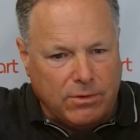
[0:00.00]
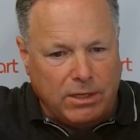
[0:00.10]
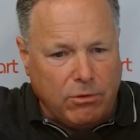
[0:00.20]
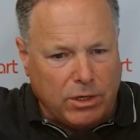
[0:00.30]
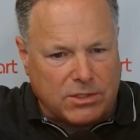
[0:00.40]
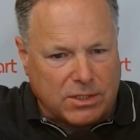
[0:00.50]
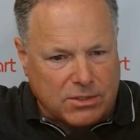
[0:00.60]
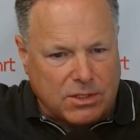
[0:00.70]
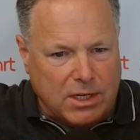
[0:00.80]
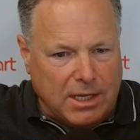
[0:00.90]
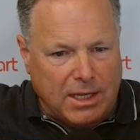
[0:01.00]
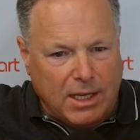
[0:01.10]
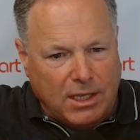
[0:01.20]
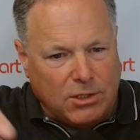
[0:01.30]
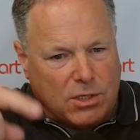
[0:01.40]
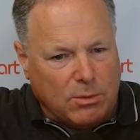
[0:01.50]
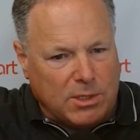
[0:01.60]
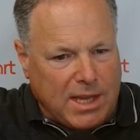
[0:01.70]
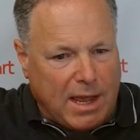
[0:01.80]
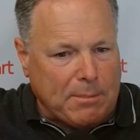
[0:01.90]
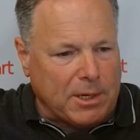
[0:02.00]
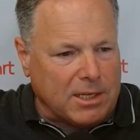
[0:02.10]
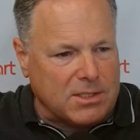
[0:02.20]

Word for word: invoices and so what's happening